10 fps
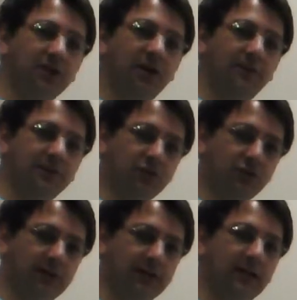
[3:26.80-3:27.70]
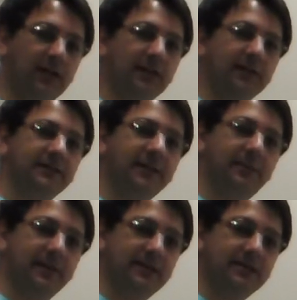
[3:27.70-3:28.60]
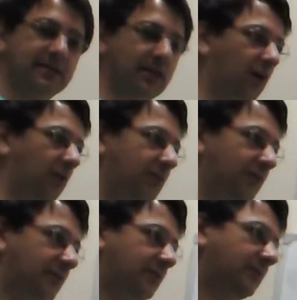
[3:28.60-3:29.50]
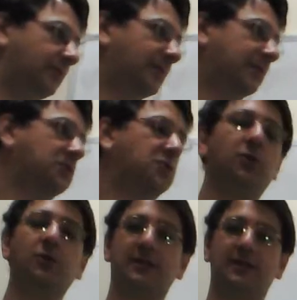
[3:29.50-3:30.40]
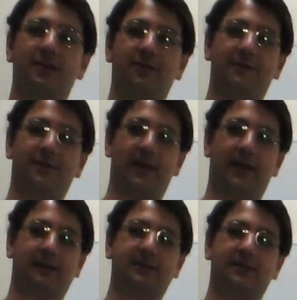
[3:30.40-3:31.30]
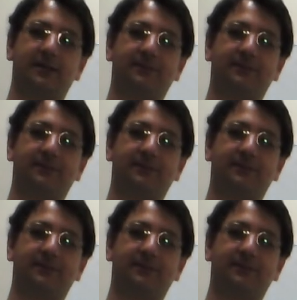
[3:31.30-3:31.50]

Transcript: a trill depends on the Bernoulli effect.